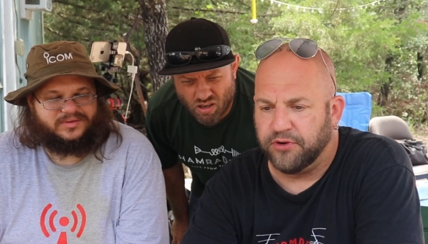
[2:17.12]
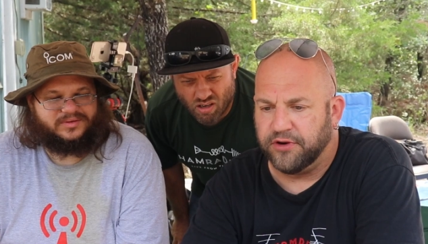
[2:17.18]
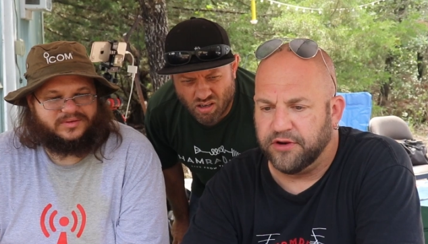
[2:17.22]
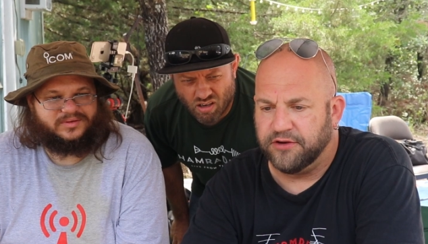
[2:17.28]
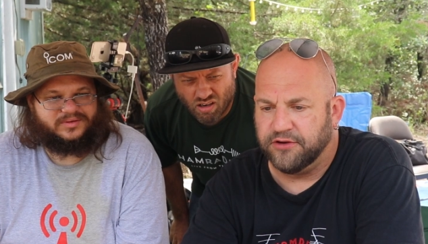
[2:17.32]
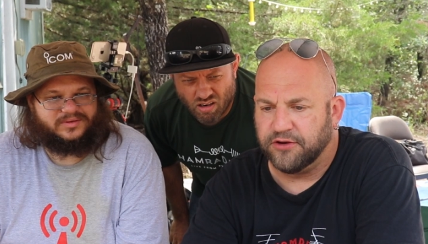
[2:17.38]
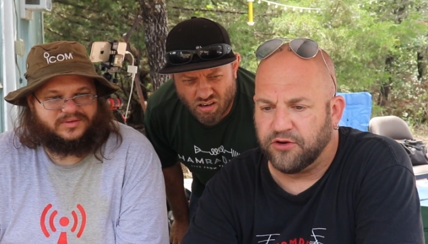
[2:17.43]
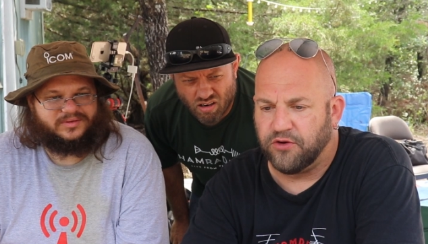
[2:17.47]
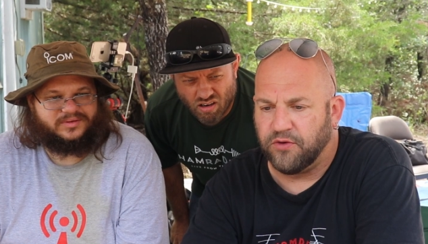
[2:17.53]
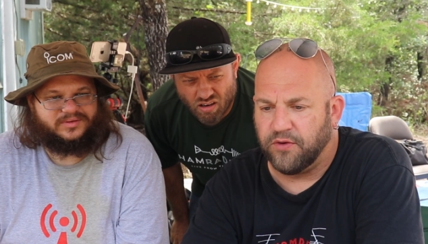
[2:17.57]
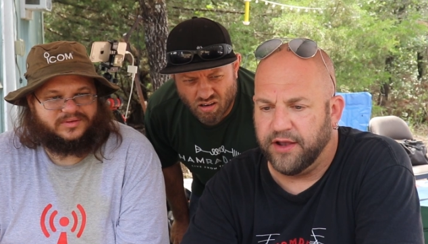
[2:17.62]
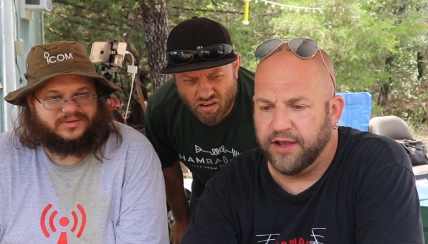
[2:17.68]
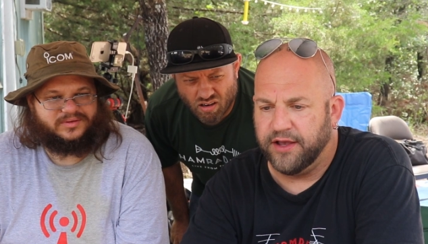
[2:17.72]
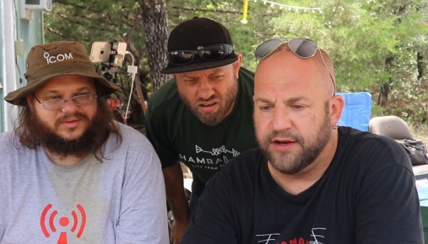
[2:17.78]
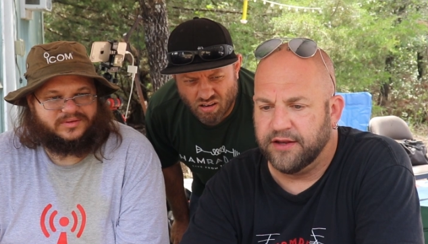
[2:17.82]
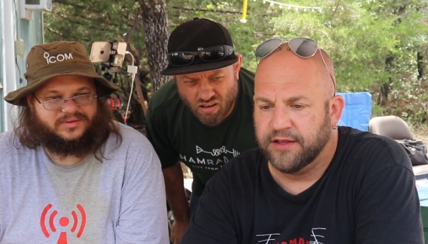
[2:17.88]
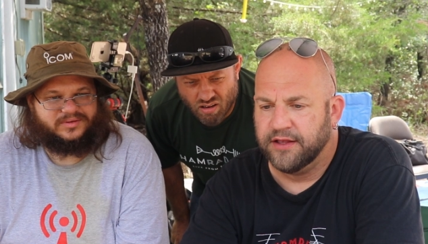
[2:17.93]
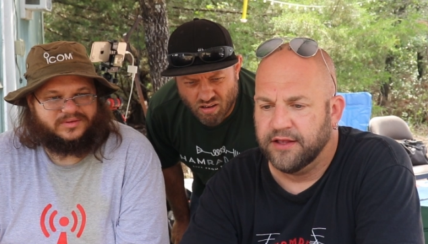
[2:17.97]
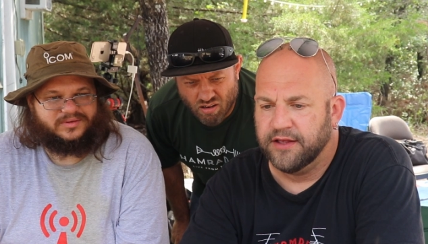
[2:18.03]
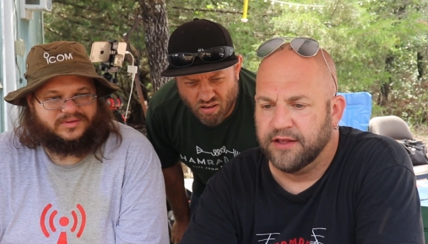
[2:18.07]
Speaker 1: put in your
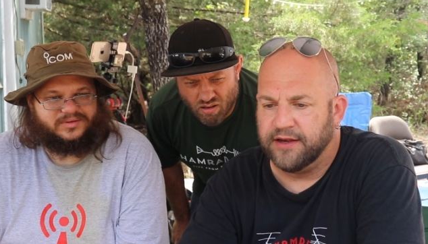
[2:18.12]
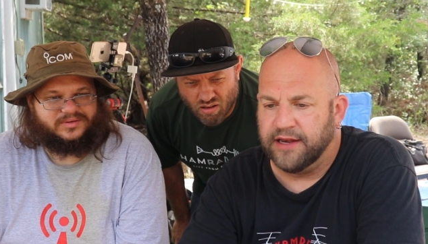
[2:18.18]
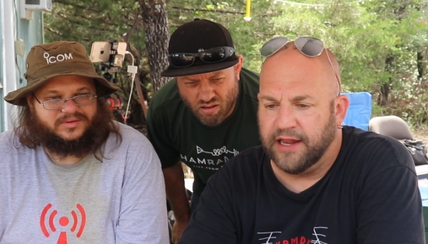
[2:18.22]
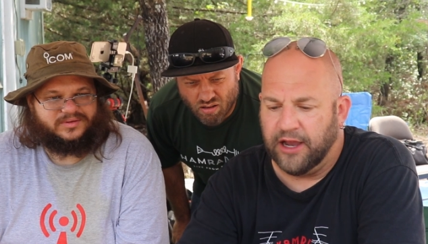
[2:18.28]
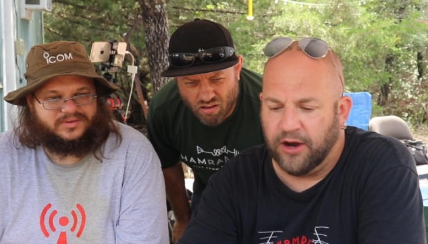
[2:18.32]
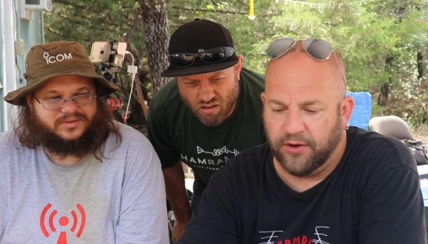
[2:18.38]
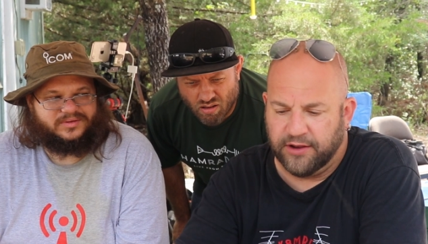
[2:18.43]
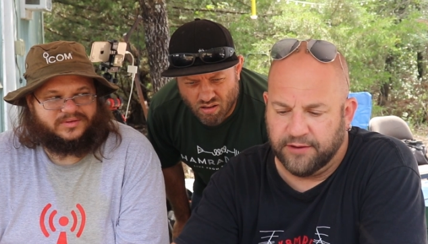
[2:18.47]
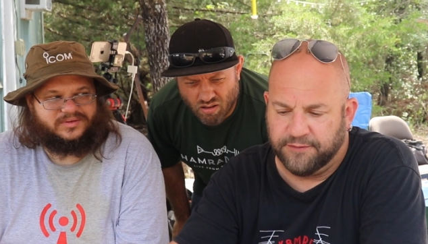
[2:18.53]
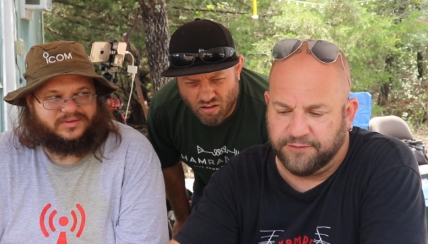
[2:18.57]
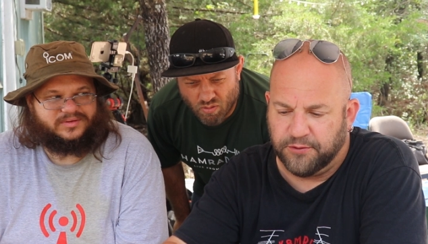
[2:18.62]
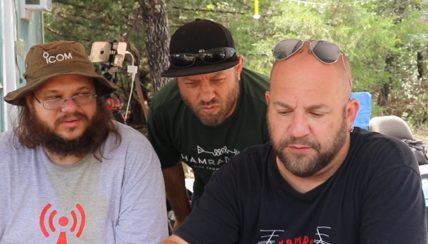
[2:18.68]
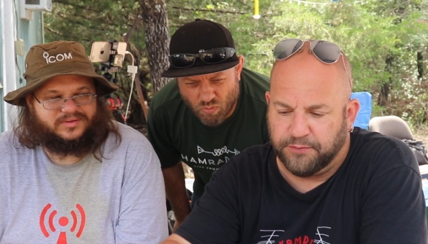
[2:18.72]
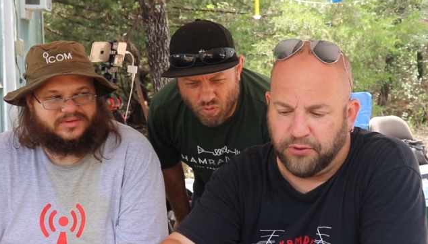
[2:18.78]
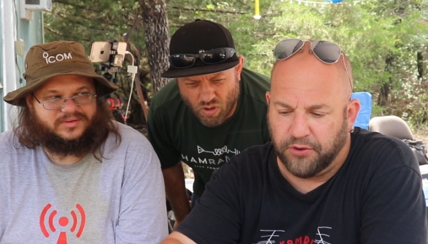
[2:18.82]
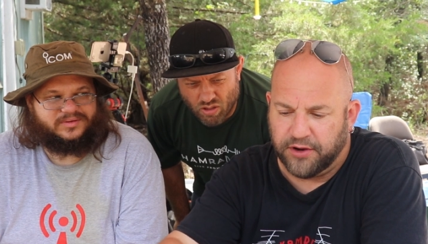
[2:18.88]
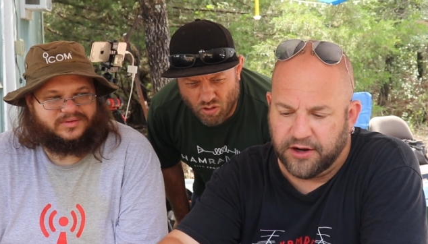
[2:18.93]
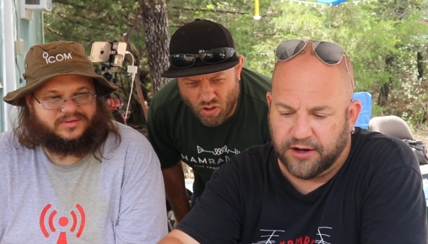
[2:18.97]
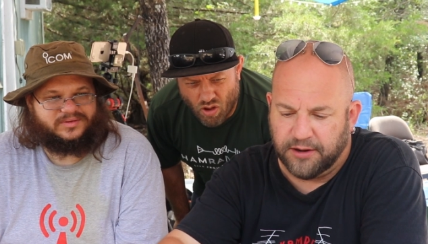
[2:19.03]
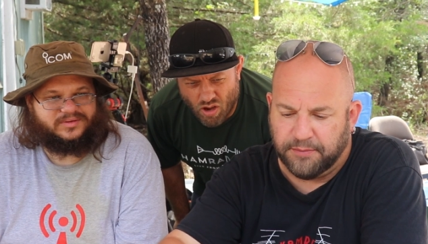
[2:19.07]
grid. Now if you
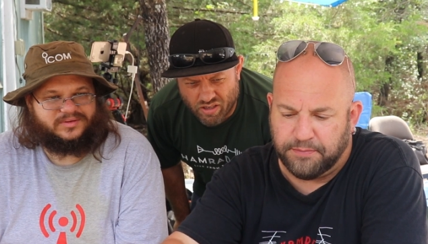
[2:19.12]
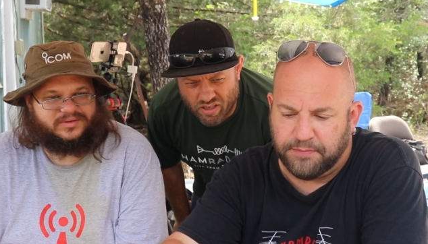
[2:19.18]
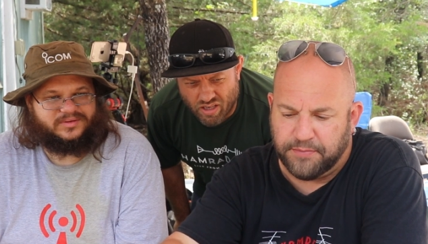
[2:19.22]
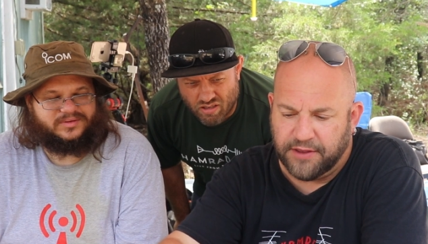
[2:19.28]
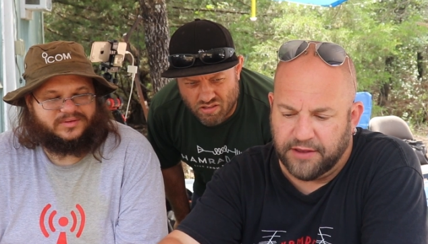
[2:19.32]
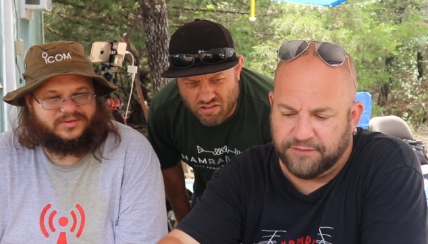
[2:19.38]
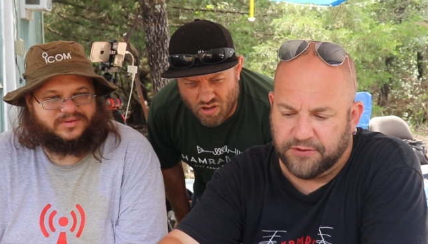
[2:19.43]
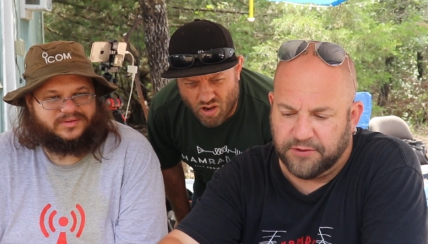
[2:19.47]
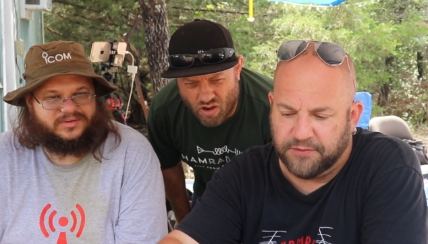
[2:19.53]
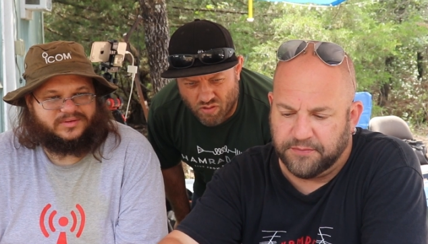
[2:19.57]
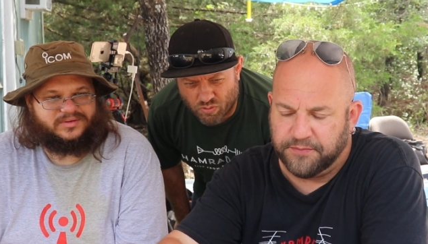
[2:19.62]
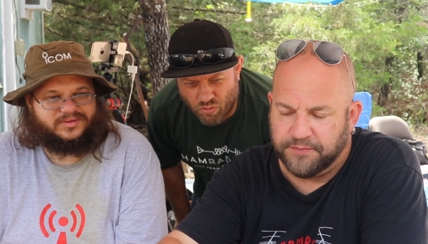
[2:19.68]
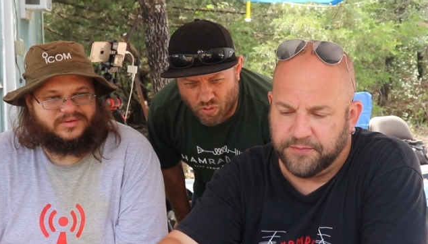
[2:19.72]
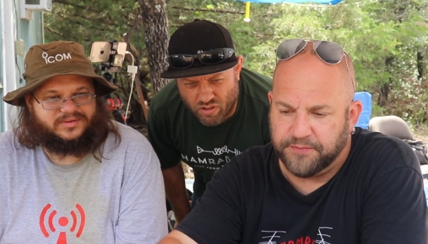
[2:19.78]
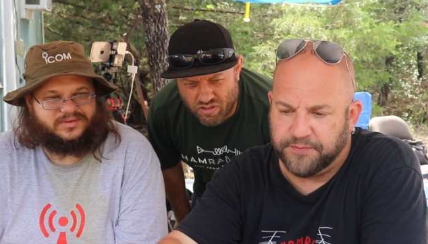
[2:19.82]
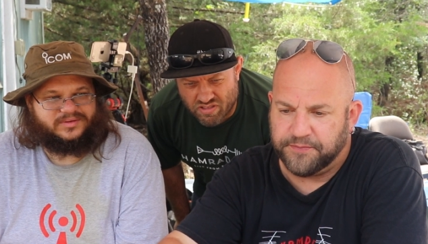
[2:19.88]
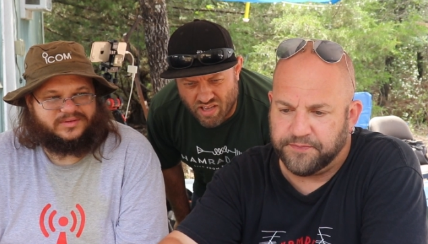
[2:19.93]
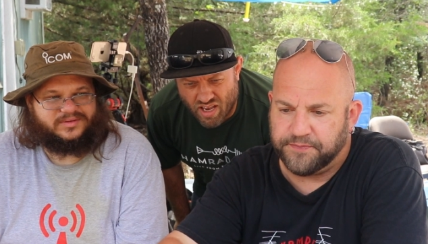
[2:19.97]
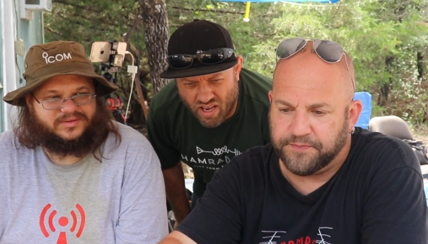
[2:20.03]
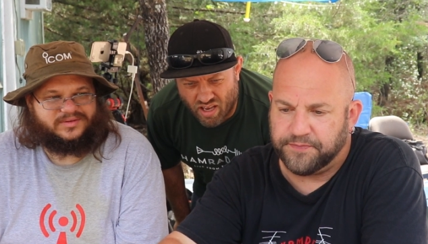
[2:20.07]
put in a... What logging software
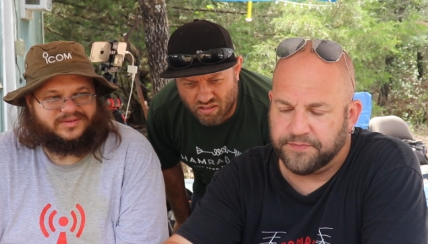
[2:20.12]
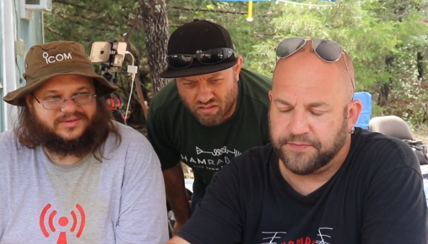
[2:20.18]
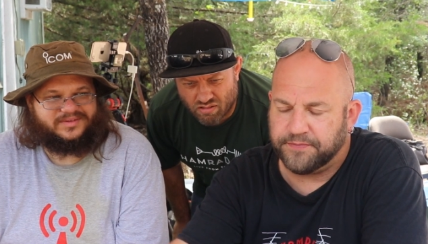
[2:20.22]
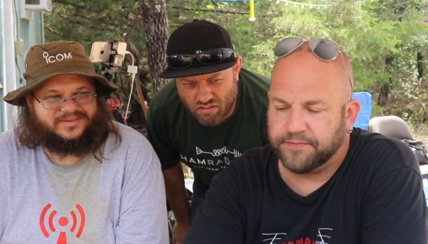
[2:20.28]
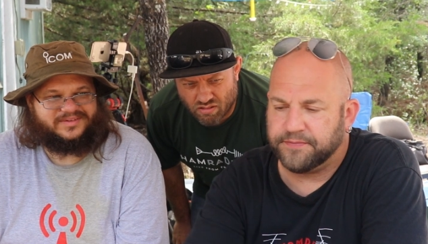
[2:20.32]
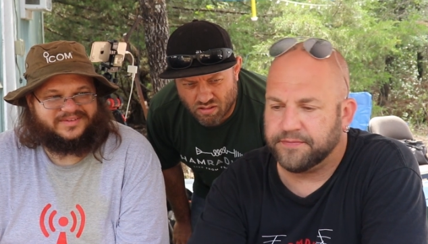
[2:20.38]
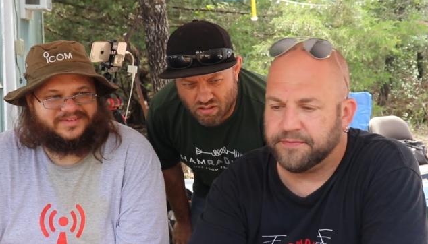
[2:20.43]
is that?